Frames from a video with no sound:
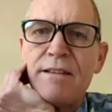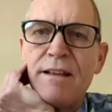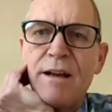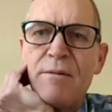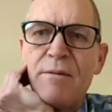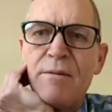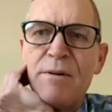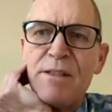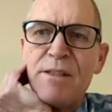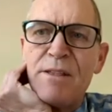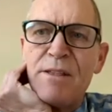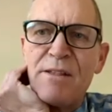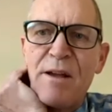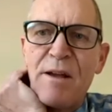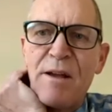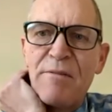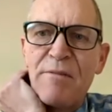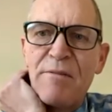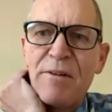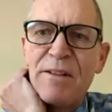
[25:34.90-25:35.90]
want to just
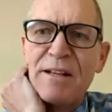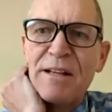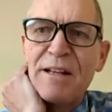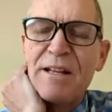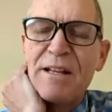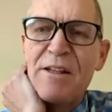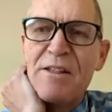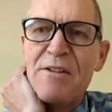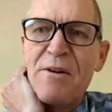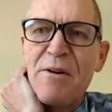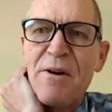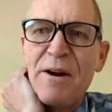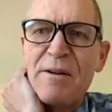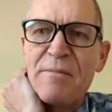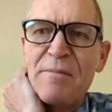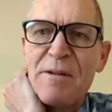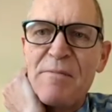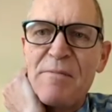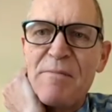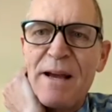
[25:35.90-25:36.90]
offer a little
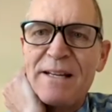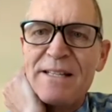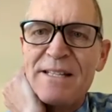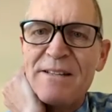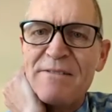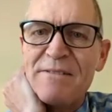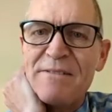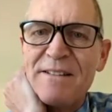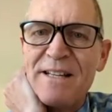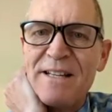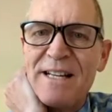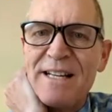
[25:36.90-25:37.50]
historic perspective.